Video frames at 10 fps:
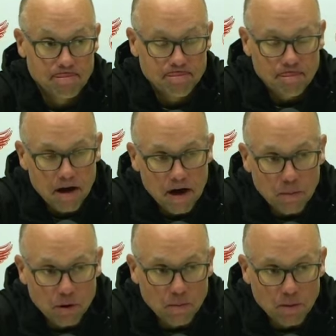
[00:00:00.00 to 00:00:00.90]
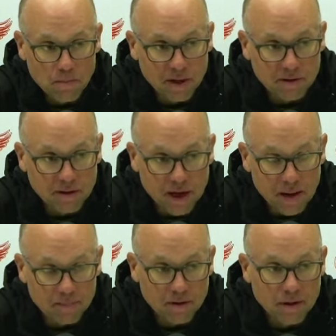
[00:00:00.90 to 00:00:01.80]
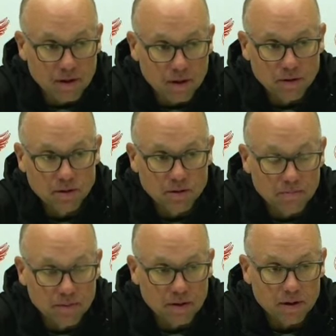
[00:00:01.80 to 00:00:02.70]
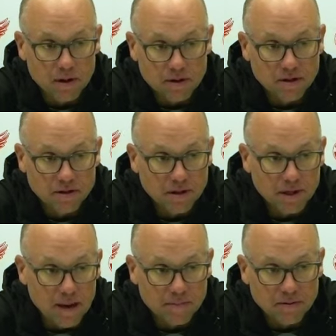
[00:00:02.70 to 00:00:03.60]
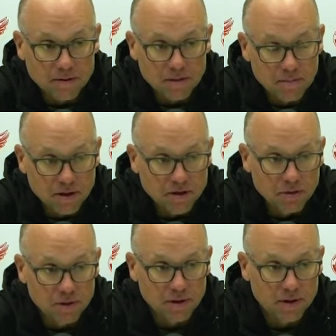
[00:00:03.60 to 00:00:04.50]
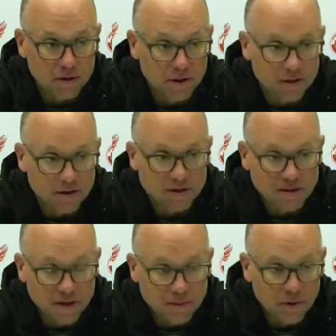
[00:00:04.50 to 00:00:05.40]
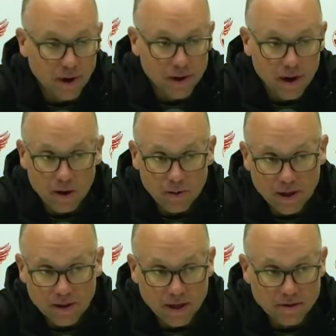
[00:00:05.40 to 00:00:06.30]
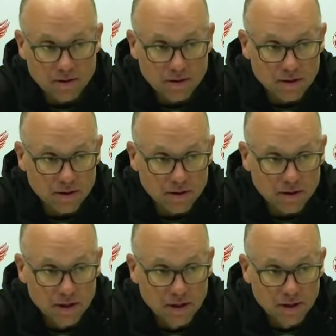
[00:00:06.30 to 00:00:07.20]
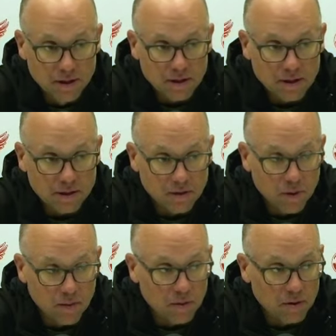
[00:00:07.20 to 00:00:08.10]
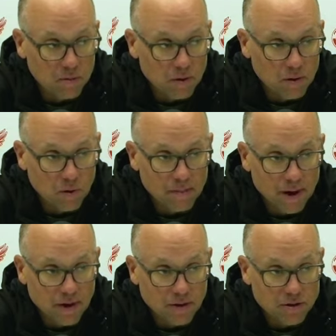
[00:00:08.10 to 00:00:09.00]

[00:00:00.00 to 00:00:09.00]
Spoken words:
We'll pick the captain who's the assistant captains that are best suited to lead this team right now. That's the way we'll go about it.